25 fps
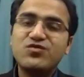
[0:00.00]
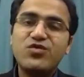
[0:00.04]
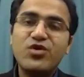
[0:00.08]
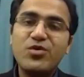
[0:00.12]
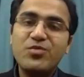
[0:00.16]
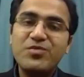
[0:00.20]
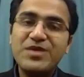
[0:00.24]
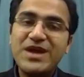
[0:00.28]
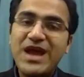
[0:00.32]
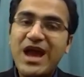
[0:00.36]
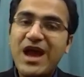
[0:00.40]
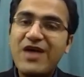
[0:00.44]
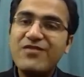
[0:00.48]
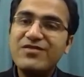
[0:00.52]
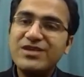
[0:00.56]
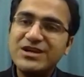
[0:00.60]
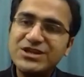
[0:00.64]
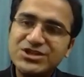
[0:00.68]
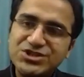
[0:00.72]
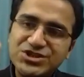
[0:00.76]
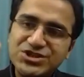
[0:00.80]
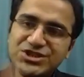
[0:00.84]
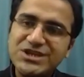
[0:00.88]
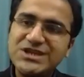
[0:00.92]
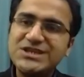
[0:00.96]
would be
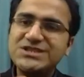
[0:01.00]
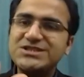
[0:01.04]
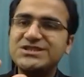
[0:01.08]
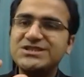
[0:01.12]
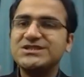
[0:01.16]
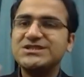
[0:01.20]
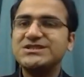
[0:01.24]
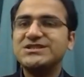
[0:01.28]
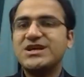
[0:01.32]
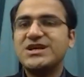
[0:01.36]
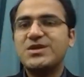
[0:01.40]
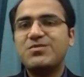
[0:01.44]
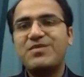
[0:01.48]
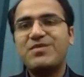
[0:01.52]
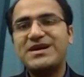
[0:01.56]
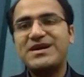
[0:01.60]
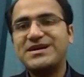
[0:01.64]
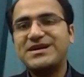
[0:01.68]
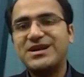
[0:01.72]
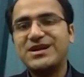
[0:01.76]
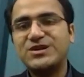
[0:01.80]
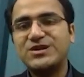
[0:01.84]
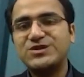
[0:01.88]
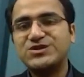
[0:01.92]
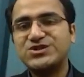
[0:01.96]
having change in their
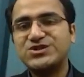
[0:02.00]
mental